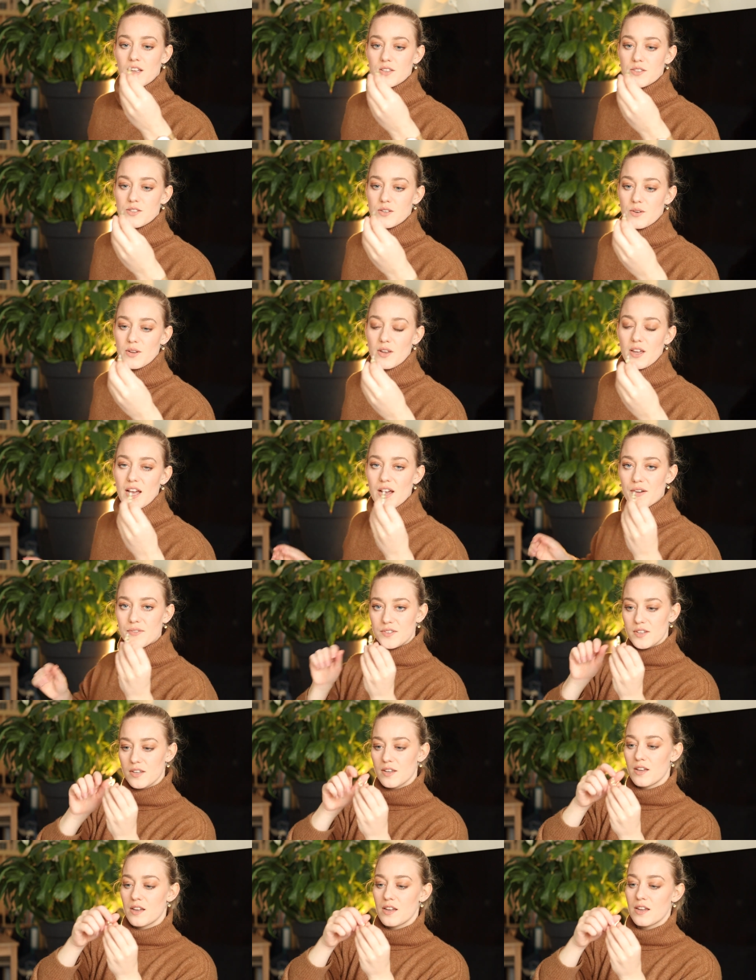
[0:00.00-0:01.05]
So you have
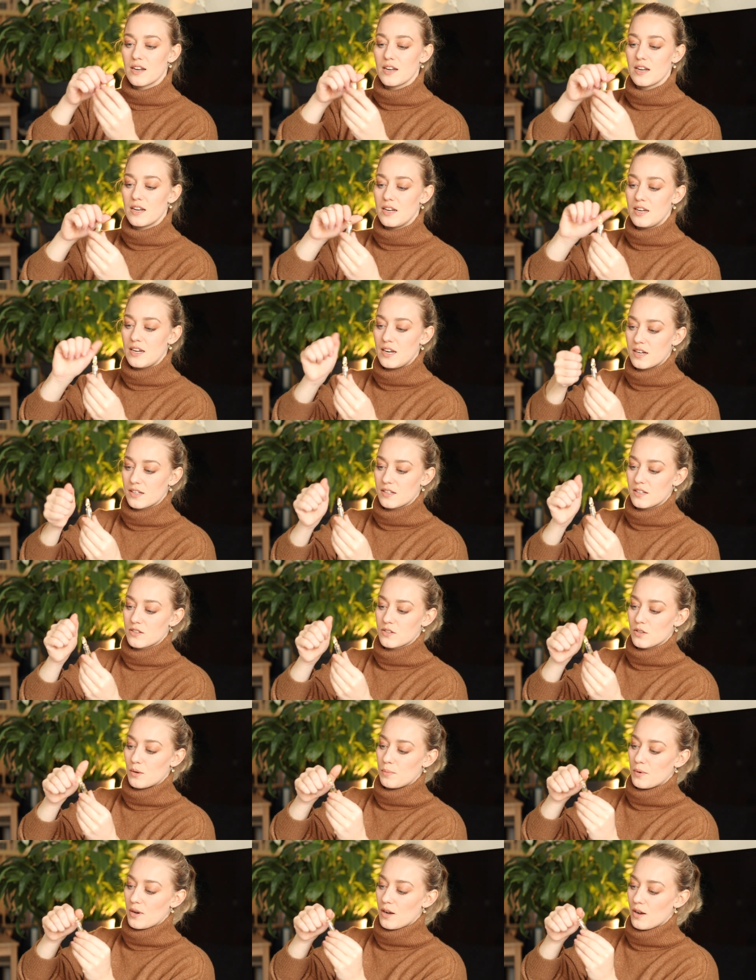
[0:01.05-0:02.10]
to nick the
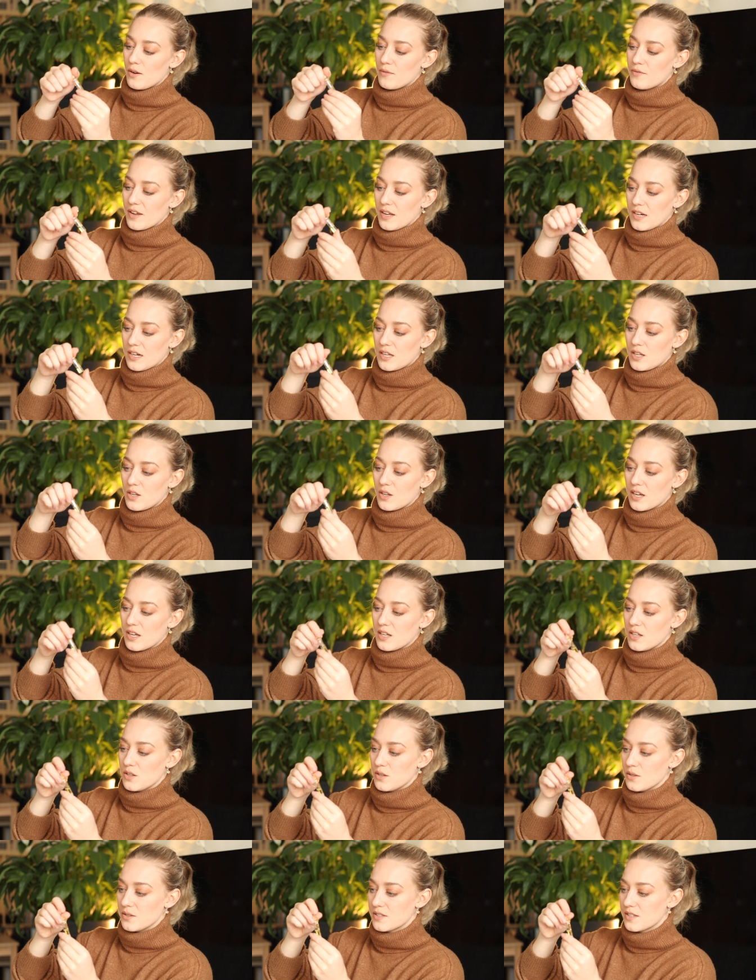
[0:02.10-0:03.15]
top off and then you
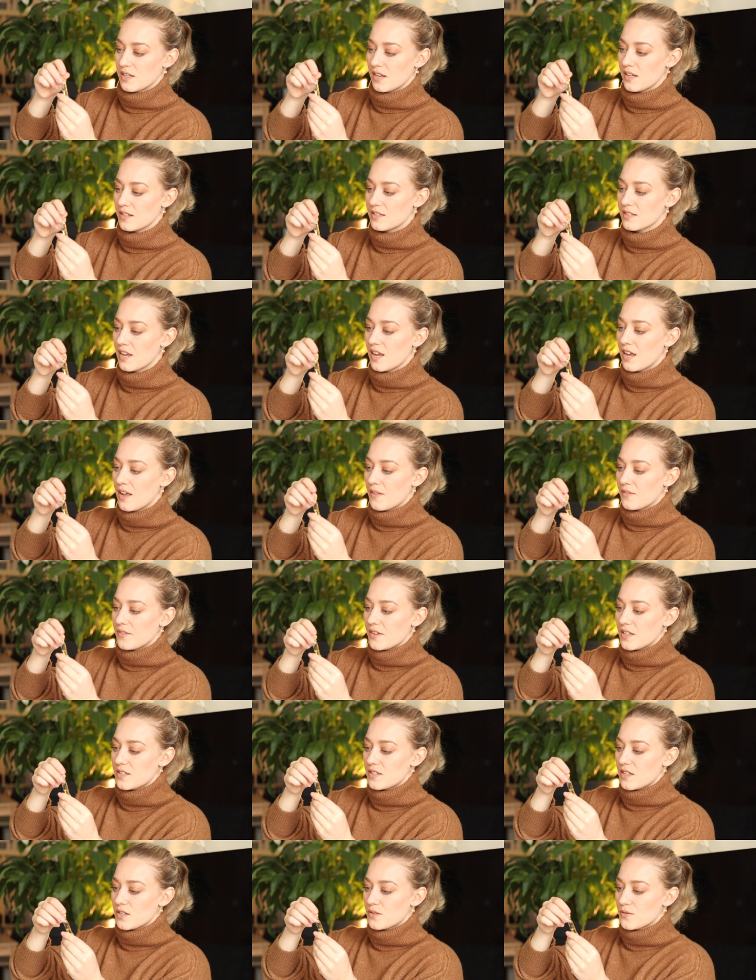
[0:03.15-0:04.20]
can use it.
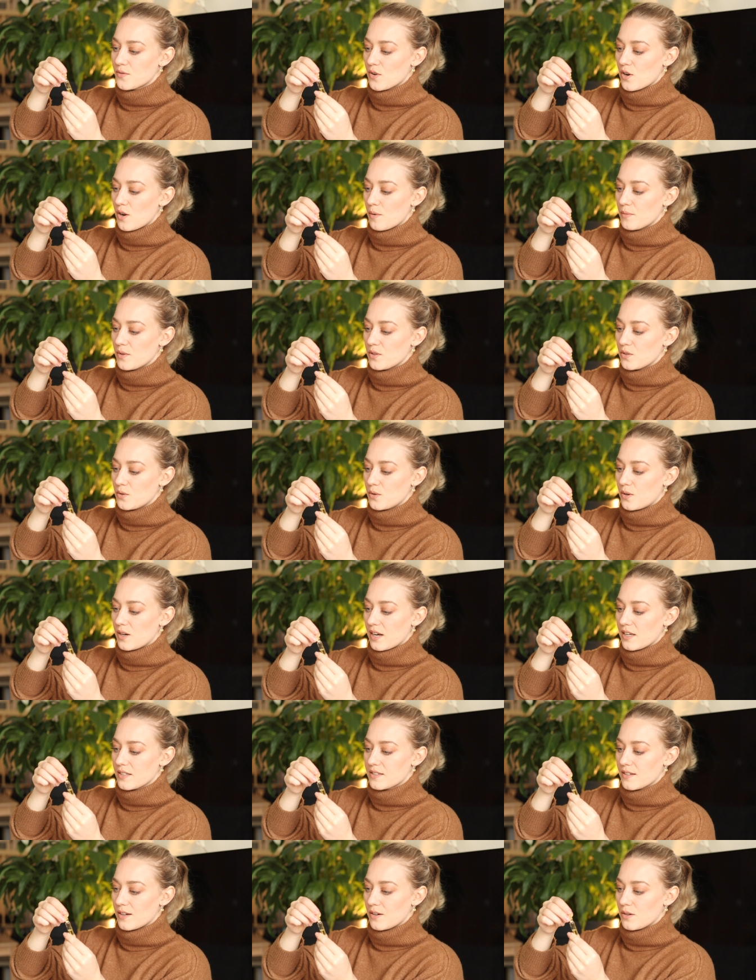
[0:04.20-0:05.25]
This is from
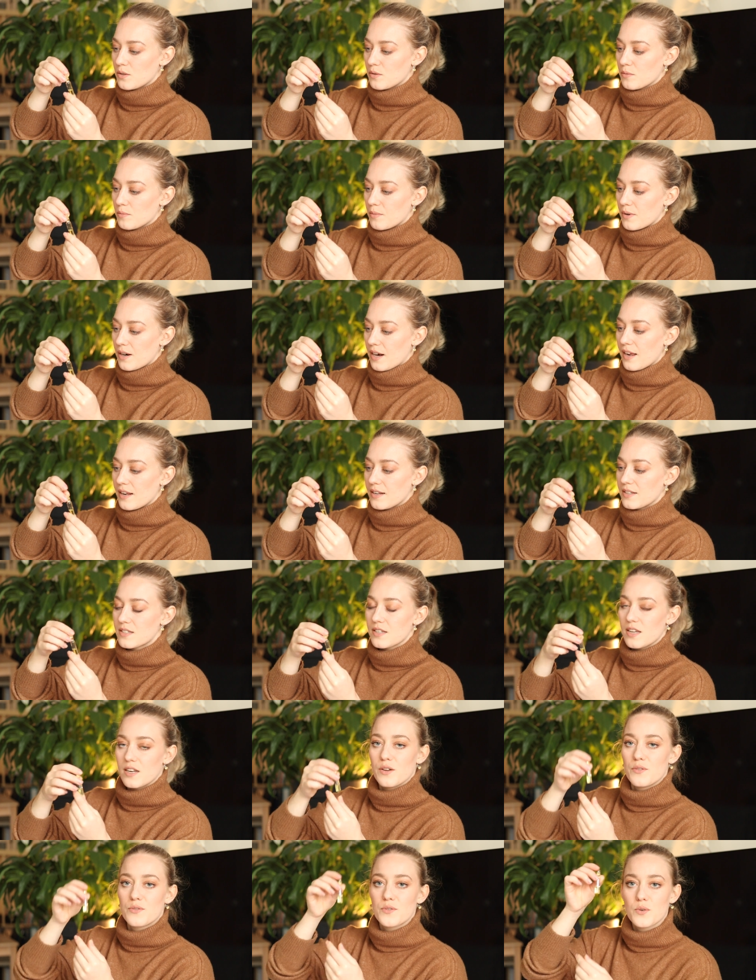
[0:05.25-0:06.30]
Douglas' own brand
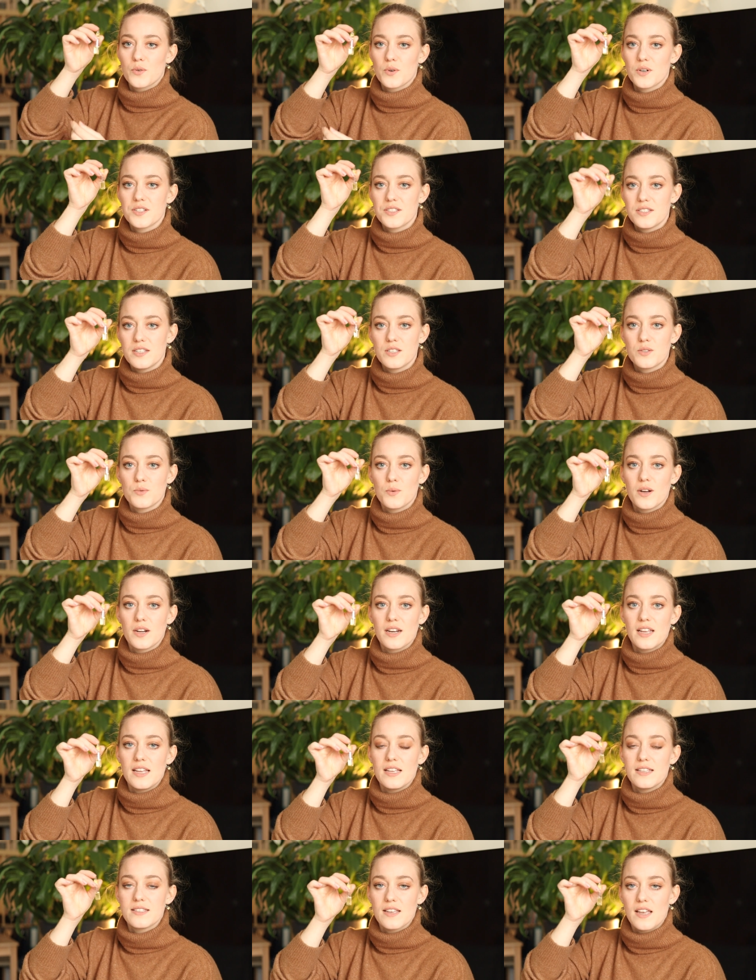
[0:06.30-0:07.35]
and of course this one
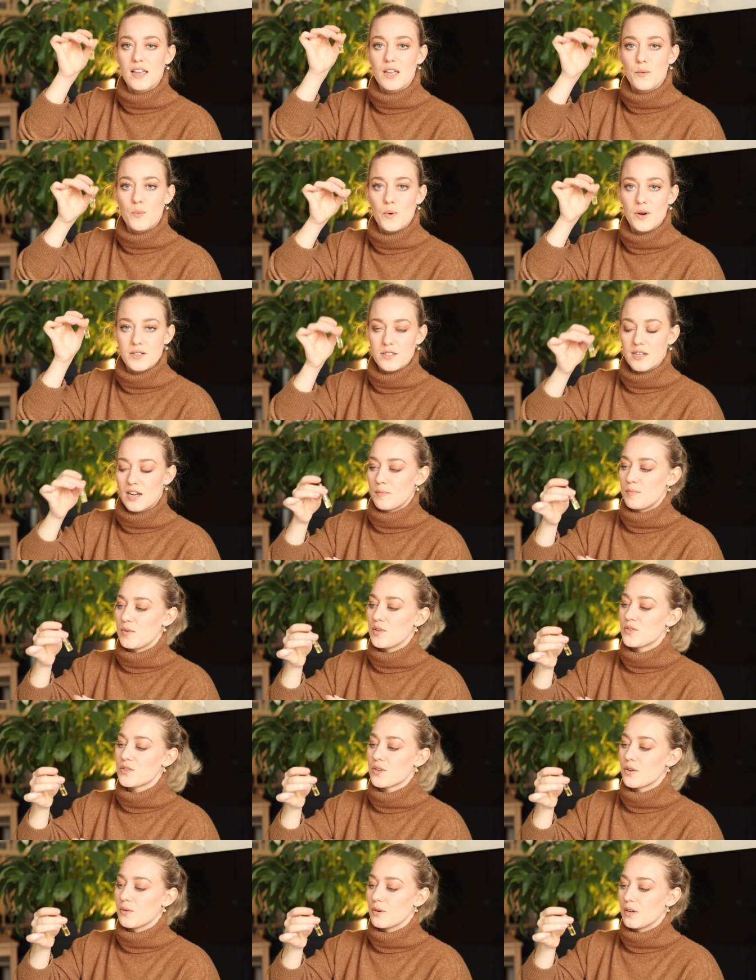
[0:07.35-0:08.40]
is a one-time
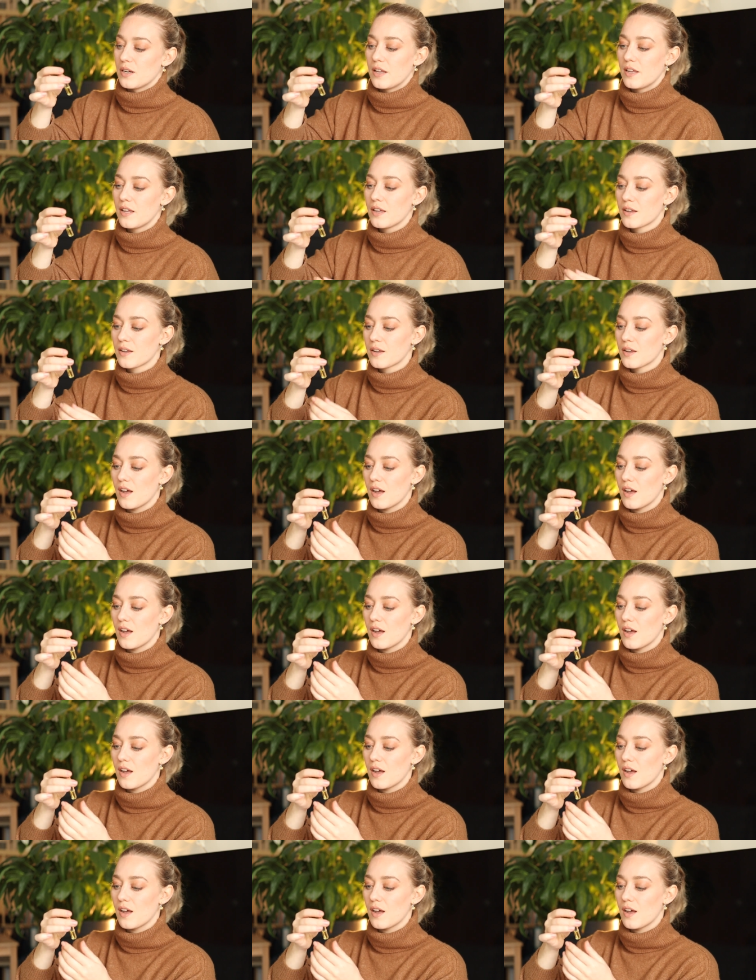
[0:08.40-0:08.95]
use only.